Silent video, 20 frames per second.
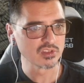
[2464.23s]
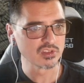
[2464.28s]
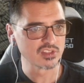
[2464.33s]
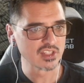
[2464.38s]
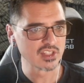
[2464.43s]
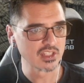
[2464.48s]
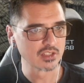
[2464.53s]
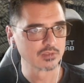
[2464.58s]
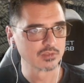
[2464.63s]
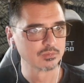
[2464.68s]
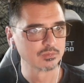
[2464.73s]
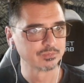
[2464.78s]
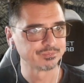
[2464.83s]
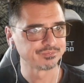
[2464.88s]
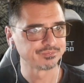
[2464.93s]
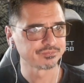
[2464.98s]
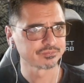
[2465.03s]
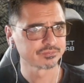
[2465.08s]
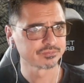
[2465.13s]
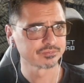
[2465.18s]
down
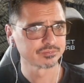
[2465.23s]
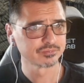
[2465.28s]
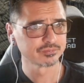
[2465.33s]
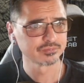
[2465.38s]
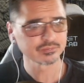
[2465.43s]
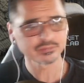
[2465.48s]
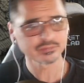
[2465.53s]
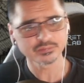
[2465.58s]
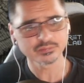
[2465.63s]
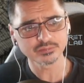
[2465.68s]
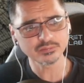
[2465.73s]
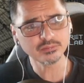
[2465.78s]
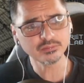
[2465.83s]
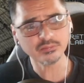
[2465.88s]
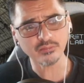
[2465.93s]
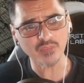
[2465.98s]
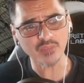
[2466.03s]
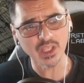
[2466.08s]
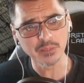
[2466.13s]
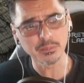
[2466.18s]

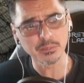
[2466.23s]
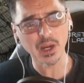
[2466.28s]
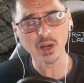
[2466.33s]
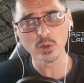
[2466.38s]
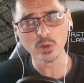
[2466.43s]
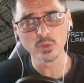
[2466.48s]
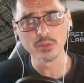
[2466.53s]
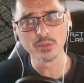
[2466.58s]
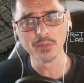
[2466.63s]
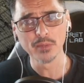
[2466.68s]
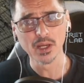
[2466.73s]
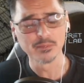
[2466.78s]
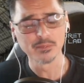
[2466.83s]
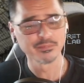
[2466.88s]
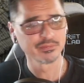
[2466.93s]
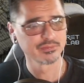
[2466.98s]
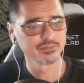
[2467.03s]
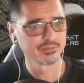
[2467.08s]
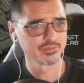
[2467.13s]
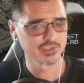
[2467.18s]
and pile them up.
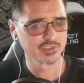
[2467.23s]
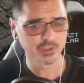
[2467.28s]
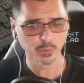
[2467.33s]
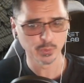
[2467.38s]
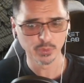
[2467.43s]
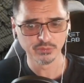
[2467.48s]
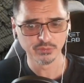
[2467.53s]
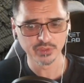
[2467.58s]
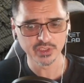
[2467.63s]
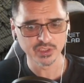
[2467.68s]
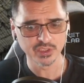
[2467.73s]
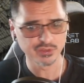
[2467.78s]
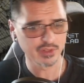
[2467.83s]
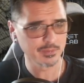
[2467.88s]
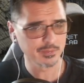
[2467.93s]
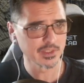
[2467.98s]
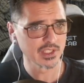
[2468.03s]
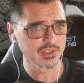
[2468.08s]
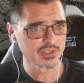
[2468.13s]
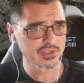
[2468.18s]
So we're really
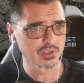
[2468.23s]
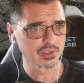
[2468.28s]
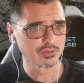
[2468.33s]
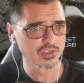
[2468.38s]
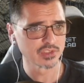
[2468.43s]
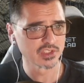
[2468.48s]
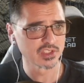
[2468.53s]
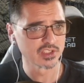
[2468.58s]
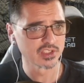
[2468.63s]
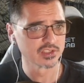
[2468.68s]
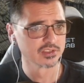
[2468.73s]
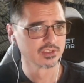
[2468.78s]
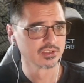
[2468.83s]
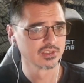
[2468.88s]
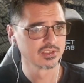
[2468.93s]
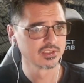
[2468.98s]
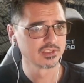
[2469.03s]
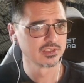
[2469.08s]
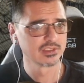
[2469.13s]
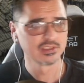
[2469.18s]
trapping ourselves in here.
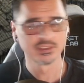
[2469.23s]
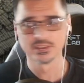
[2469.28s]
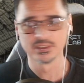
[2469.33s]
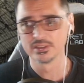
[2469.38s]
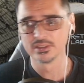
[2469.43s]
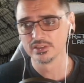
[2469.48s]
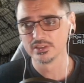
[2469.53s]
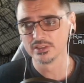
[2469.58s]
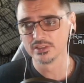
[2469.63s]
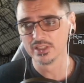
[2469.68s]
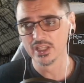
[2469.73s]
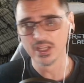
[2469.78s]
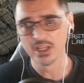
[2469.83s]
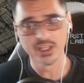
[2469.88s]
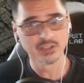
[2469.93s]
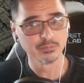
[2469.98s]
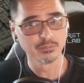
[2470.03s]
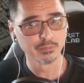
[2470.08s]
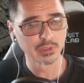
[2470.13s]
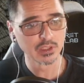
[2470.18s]

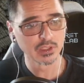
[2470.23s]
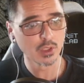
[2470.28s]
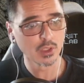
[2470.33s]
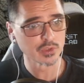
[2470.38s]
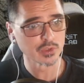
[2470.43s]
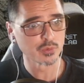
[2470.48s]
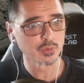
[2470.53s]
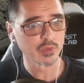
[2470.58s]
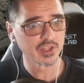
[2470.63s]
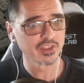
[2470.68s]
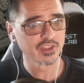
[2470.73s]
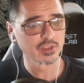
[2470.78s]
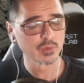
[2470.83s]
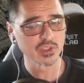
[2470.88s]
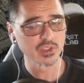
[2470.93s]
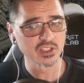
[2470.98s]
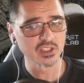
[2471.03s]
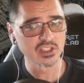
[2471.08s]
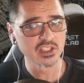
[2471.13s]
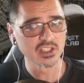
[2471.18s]
And below us, I think
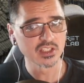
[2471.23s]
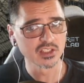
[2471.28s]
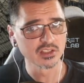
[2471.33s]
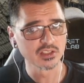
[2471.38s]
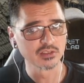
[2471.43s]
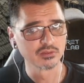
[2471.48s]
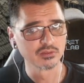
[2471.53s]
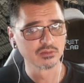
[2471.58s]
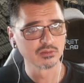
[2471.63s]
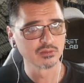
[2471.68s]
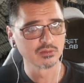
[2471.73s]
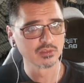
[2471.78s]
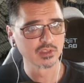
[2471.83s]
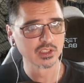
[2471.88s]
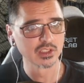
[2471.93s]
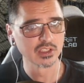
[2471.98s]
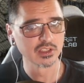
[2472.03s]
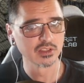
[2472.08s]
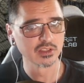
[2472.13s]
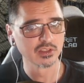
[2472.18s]
we can hear
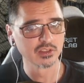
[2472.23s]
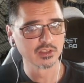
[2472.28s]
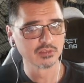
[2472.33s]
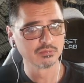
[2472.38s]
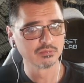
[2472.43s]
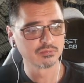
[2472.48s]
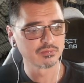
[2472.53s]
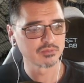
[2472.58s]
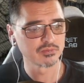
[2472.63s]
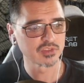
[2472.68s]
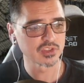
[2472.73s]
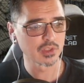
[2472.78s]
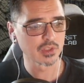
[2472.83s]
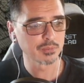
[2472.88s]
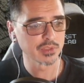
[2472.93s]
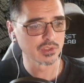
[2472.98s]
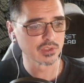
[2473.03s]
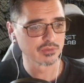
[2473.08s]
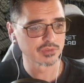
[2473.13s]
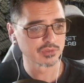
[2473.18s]
the
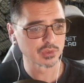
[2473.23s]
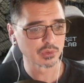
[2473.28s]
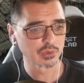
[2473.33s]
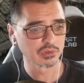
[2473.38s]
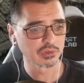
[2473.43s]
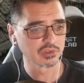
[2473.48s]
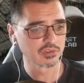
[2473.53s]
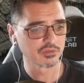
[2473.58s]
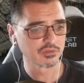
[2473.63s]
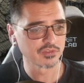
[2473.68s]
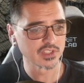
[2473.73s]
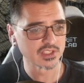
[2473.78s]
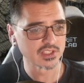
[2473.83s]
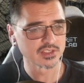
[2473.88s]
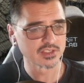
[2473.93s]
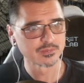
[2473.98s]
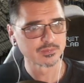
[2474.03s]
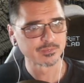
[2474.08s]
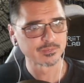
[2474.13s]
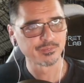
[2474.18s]
stomping of Saurian
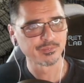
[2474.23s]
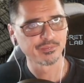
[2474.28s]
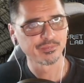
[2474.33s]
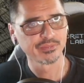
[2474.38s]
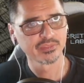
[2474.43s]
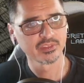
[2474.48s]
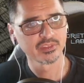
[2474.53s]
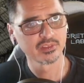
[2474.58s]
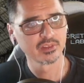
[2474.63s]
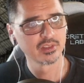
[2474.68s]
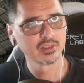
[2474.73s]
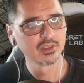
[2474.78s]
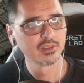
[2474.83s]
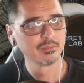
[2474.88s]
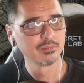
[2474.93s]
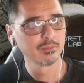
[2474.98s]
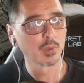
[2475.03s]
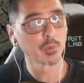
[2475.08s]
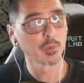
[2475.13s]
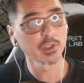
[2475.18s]
feet.
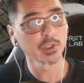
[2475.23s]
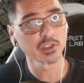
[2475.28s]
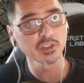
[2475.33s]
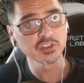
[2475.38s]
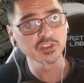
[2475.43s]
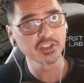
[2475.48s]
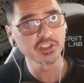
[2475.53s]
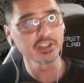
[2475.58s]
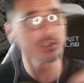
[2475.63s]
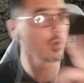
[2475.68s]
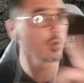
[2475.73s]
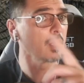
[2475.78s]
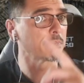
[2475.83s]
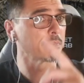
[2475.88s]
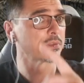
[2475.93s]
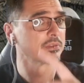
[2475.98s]
But we're going to continue up.